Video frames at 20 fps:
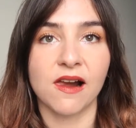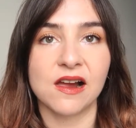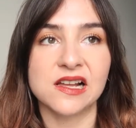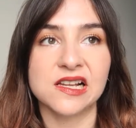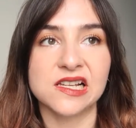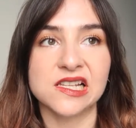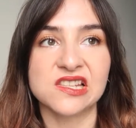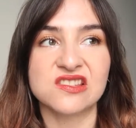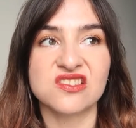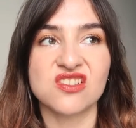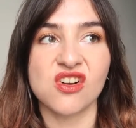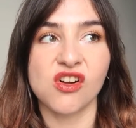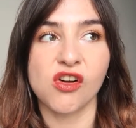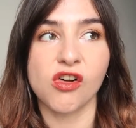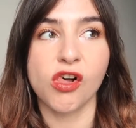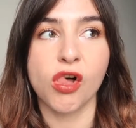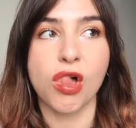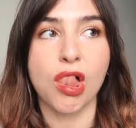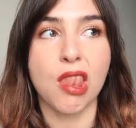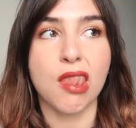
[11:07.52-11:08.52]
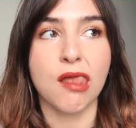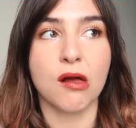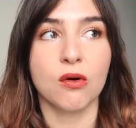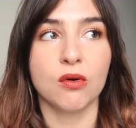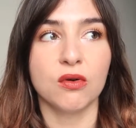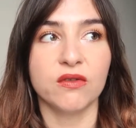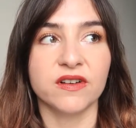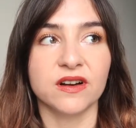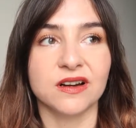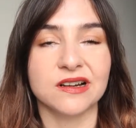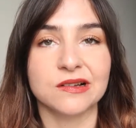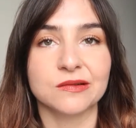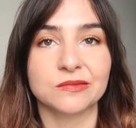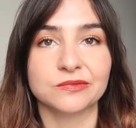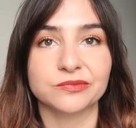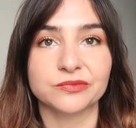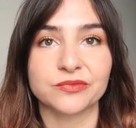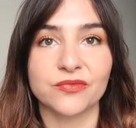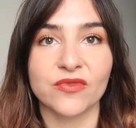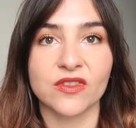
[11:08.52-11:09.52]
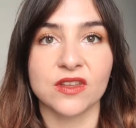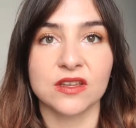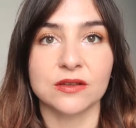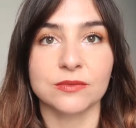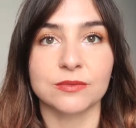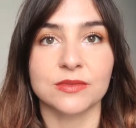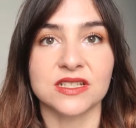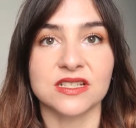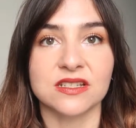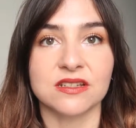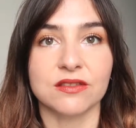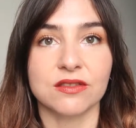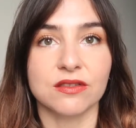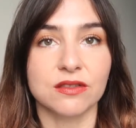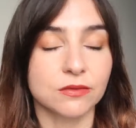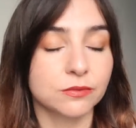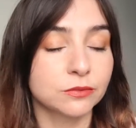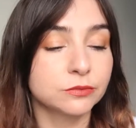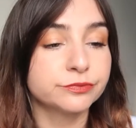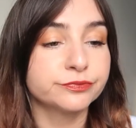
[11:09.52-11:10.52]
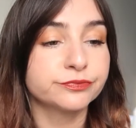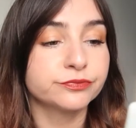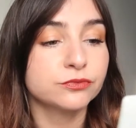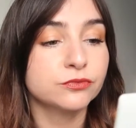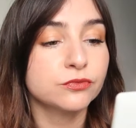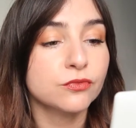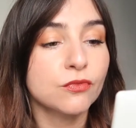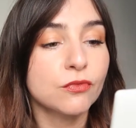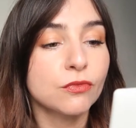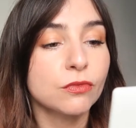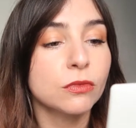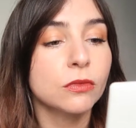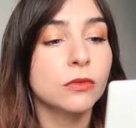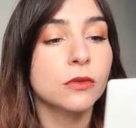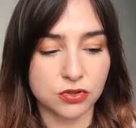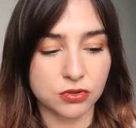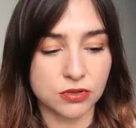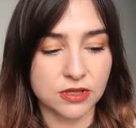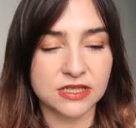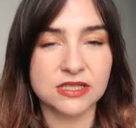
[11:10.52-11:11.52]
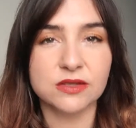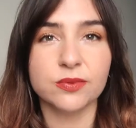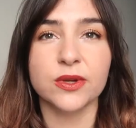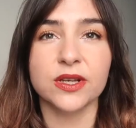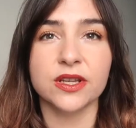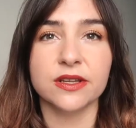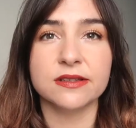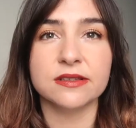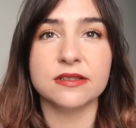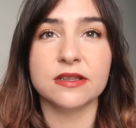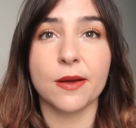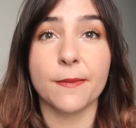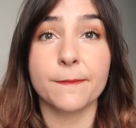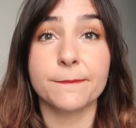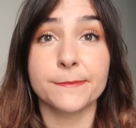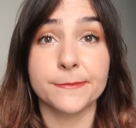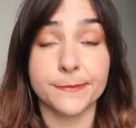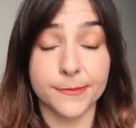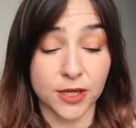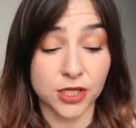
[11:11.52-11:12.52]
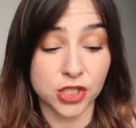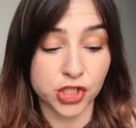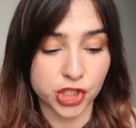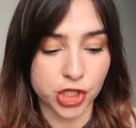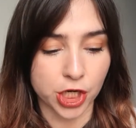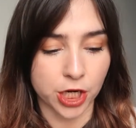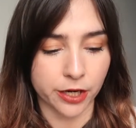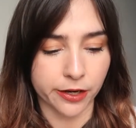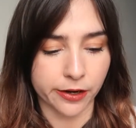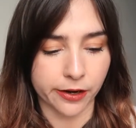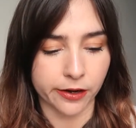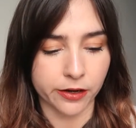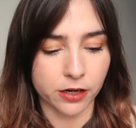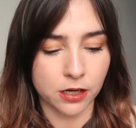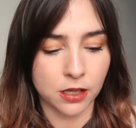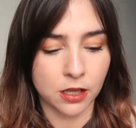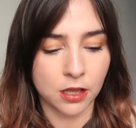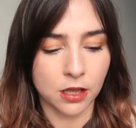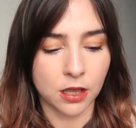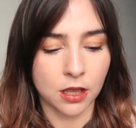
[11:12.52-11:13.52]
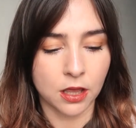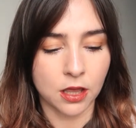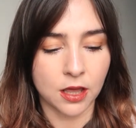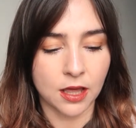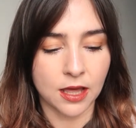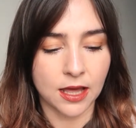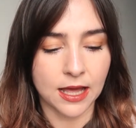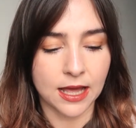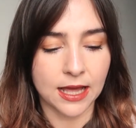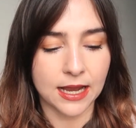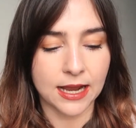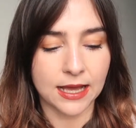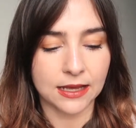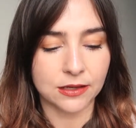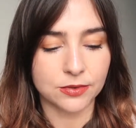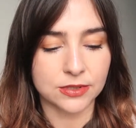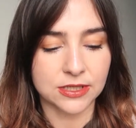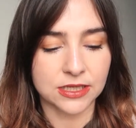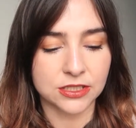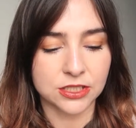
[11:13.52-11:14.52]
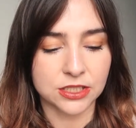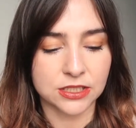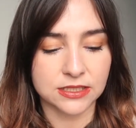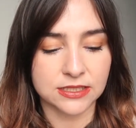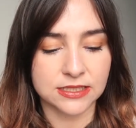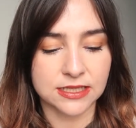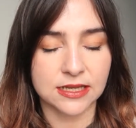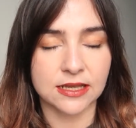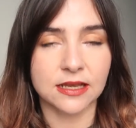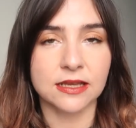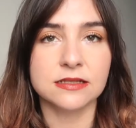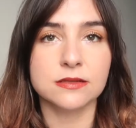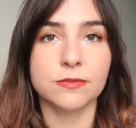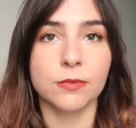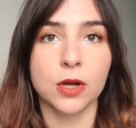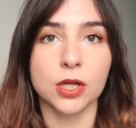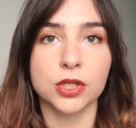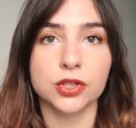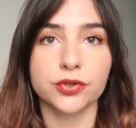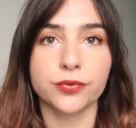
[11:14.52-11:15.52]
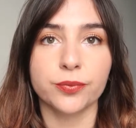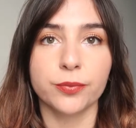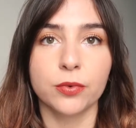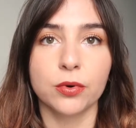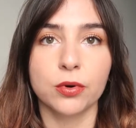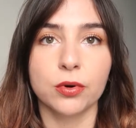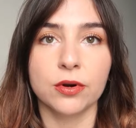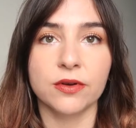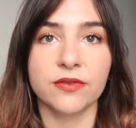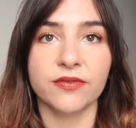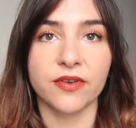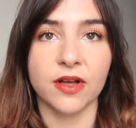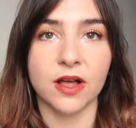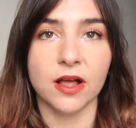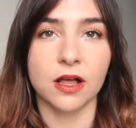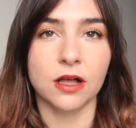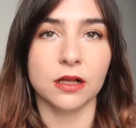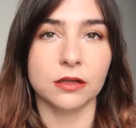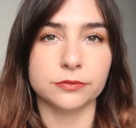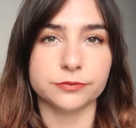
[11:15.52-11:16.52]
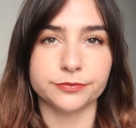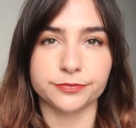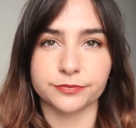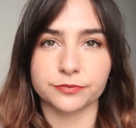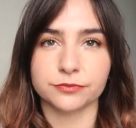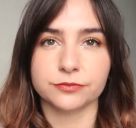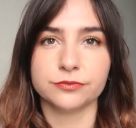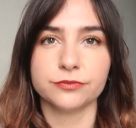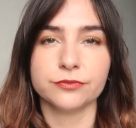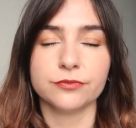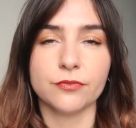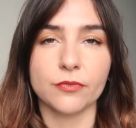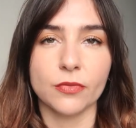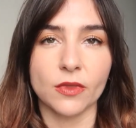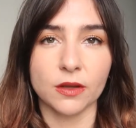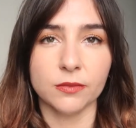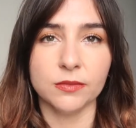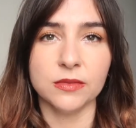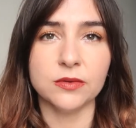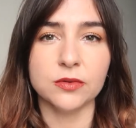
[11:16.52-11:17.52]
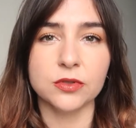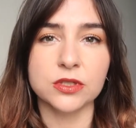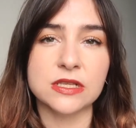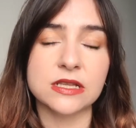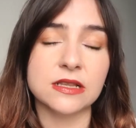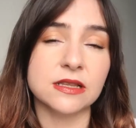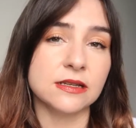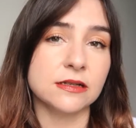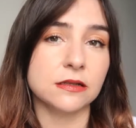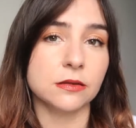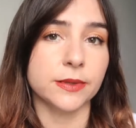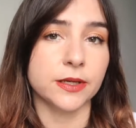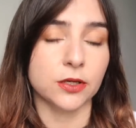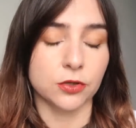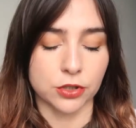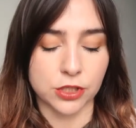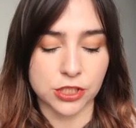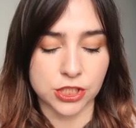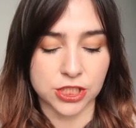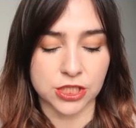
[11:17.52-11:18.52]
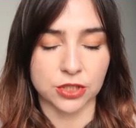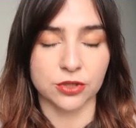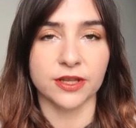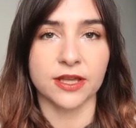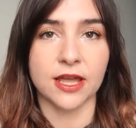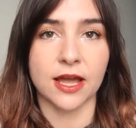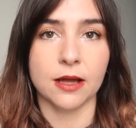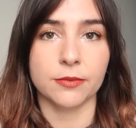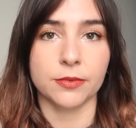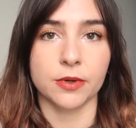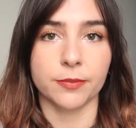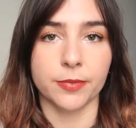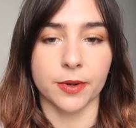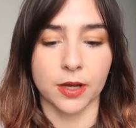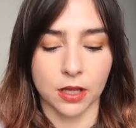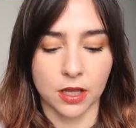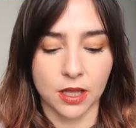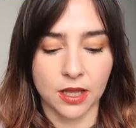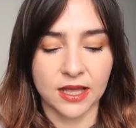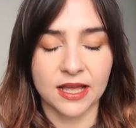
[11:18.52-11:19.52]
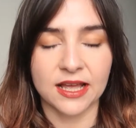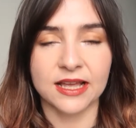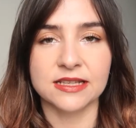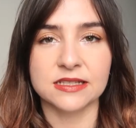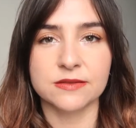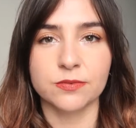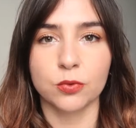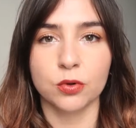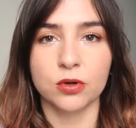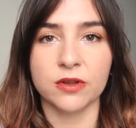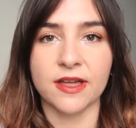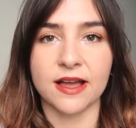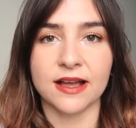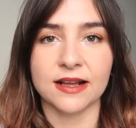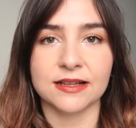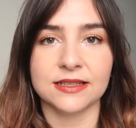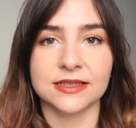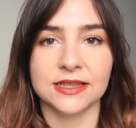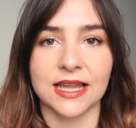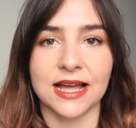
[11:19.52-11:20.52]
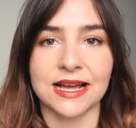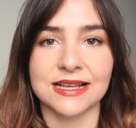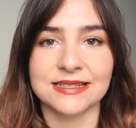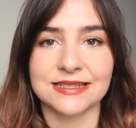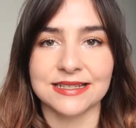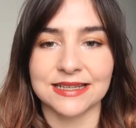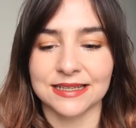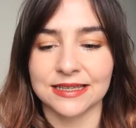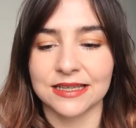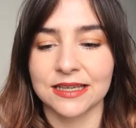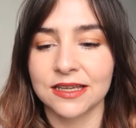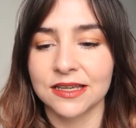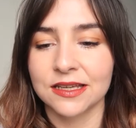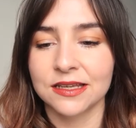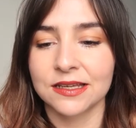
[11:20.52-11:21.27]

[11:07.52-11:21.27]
It is all over my teeth. So this one is much darker, and I would actually say it is much more of a, maybe it looks a little bit orangey on the camera, but it's more that classic